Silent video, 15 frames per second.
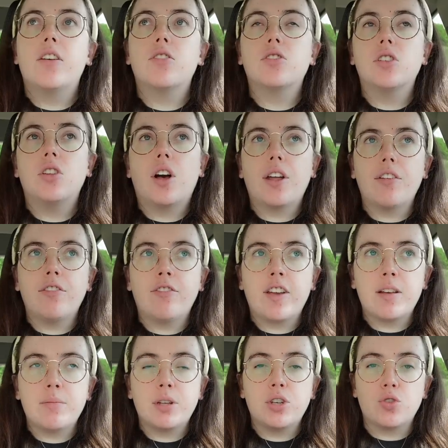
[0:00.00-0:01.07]
there's a lot of
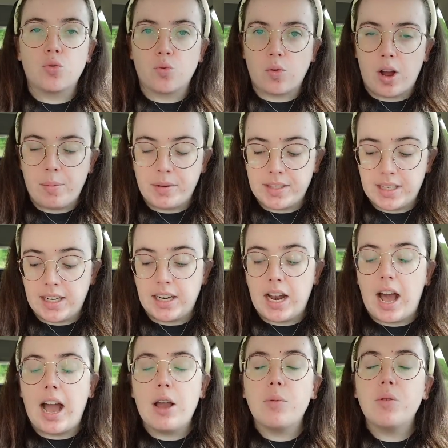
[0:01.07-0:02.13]
family dramas in it.
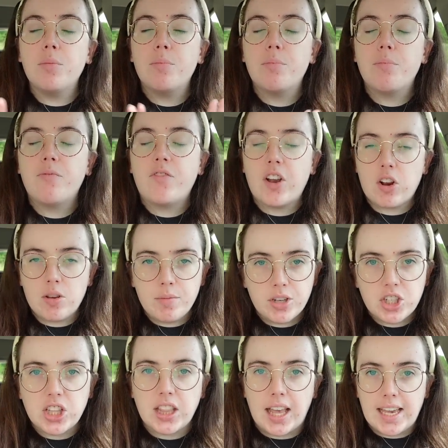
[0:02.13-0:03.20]
I would very
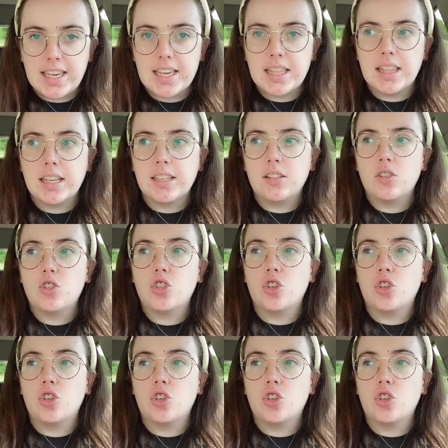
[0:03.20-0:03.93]
much liken this